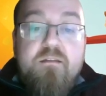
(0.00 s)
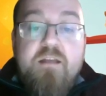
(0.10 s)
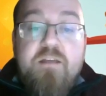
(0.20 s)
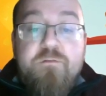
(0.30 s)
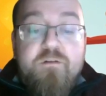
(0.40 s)

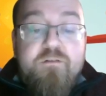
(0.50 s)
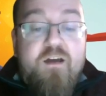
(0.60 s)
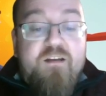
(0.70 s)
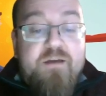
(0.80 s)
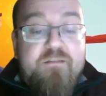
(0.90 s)
Next, we're going to
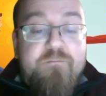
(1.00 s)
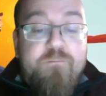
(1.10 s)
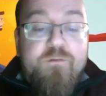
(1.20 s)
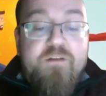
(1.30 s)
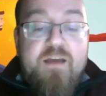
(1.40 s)
talk about the
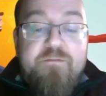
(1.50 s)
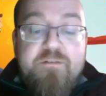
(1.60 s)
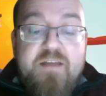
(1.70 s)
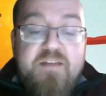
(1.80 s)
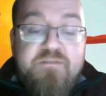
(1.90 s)
4 types
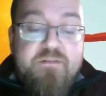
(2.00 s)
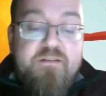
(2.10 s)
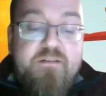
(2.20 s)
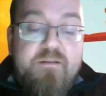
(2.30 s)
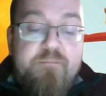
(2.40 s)
of attachment.
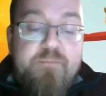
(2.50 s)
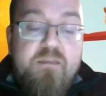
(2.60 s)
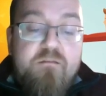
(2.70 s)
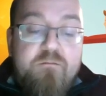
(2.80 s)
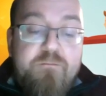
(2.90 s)

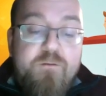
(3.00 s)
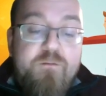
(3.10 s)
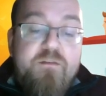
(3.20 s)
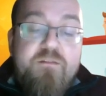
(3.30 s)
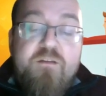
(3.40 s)
So the
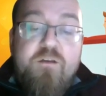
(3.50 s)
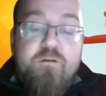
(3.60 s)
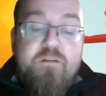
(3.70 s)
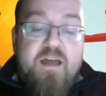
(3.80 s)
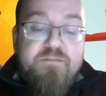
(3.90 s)
first is
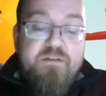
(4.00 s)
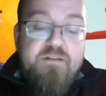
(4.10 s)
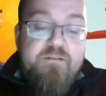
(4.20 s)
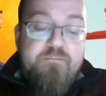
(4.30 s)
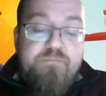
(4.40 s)
secure
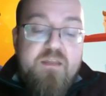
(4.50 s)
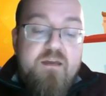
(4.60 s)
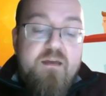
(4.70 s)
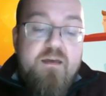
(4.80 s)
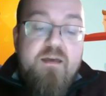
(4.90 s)
attachment.
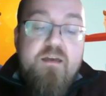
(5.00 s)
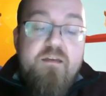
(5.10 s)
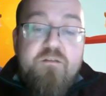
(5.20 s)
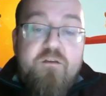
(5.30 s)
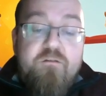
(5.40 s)

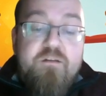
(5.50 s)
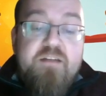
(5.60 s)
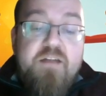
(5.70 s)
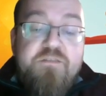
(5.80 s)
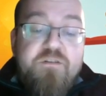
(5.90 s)
Securely
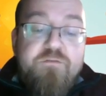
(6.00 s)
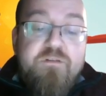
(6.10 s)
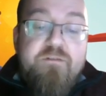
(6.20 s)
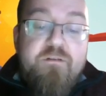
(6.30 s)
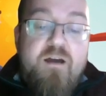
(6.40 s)
attached
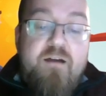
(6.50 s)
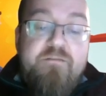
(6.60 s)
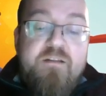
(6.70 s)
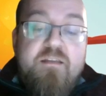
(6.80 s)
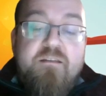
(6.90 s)
children feel
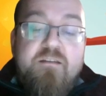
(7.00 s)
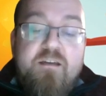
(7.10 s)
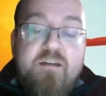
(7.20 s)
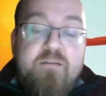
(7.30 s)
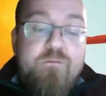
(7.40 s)
confident that their
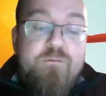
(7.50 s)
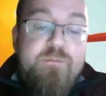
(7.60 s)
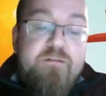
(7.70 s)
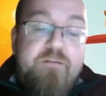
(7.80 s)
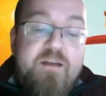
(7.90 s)
caregiver will
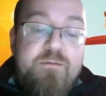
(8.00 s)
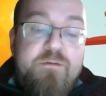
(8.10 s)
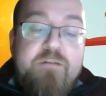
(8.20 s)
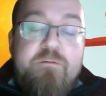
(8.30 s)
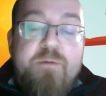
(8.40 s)
be
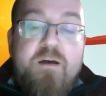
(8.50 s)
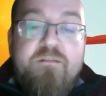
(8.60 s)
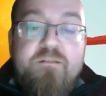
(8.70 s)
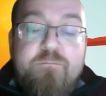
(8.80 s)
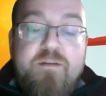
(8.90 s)
available and
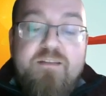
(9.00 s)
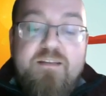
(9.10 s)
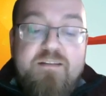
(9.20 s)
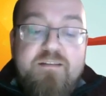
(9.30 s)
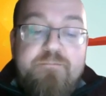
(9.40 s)
responsive when
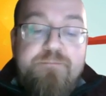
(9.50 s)
needed.